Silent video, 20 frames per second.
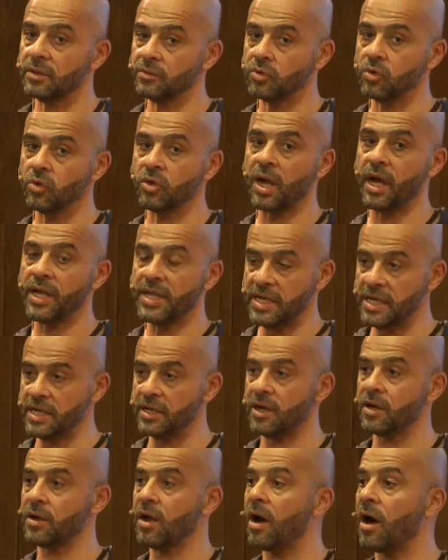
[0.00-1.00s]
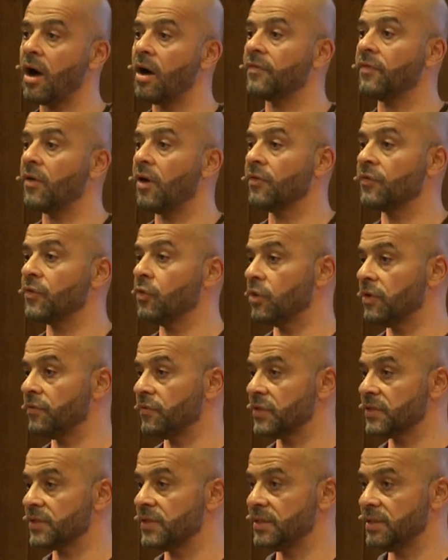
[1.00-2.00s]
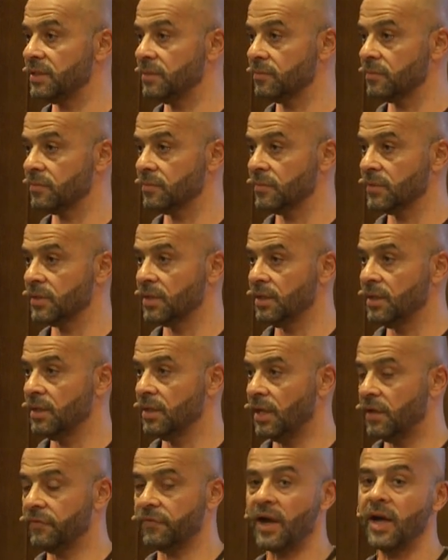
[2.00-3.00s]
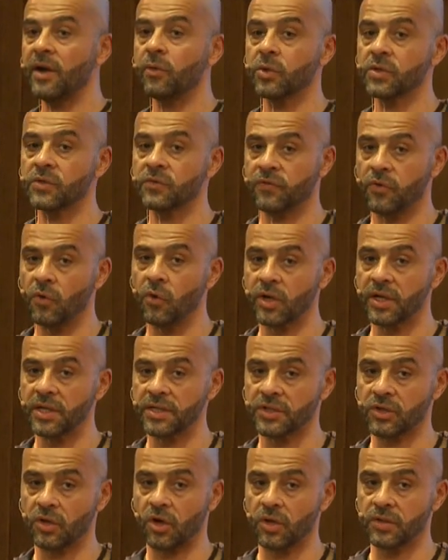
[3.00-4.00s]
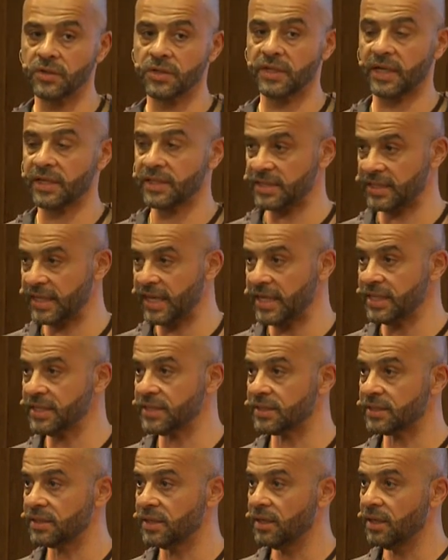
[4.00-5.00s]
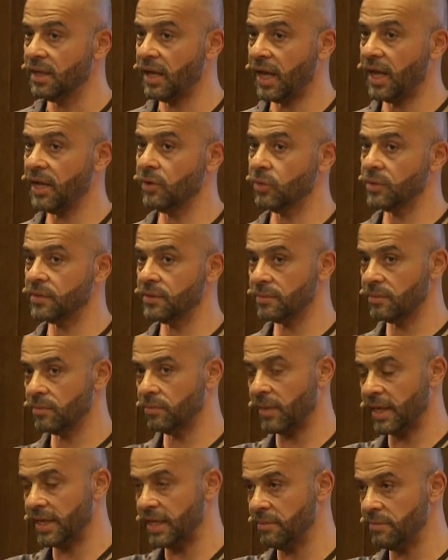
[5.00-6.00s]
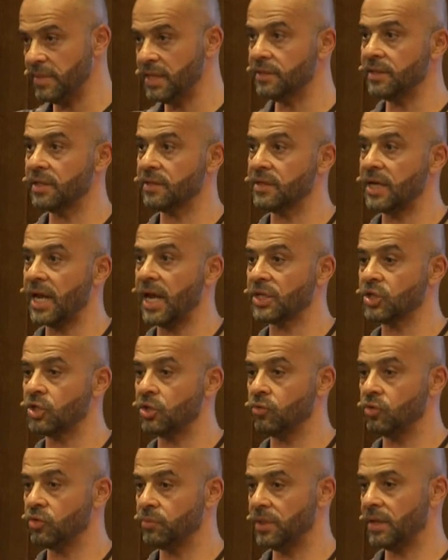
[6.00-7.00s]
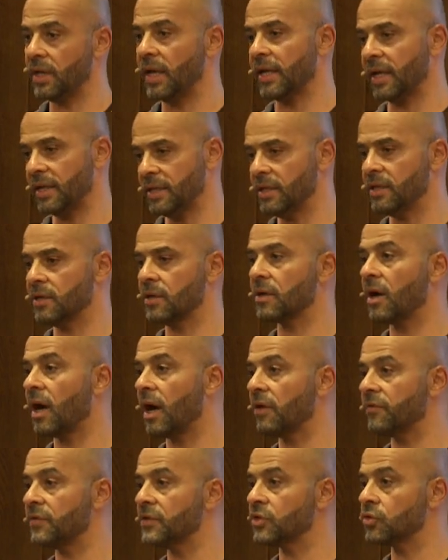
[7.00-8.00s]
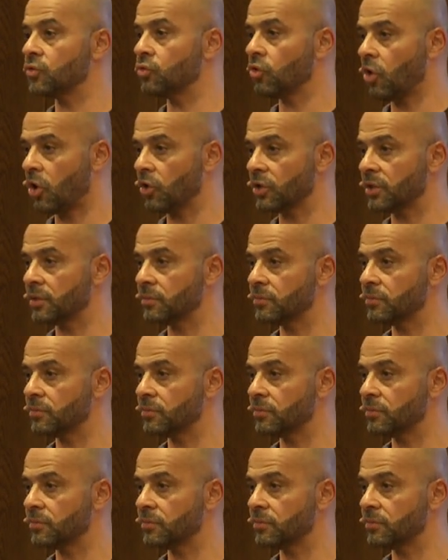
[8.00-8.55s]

took a year and a half off university. If I was focused on success, my immediate reaction would be like, a year and a half is too long.